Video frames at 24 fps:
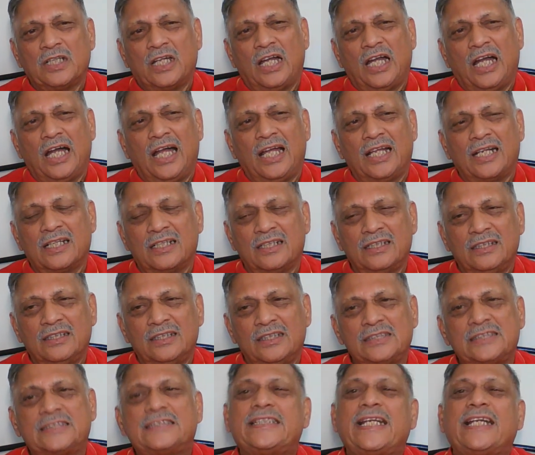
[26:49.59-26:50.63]
are
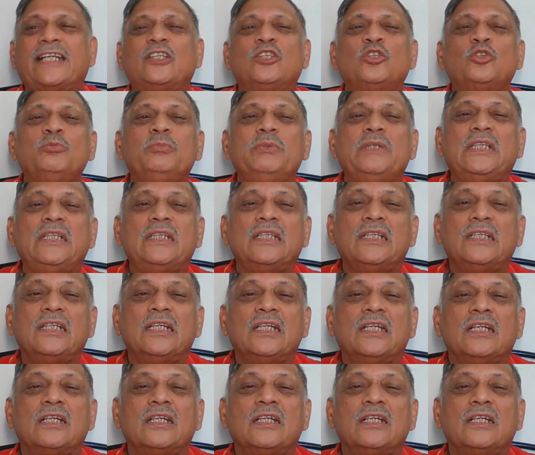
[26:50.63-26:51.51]
said to be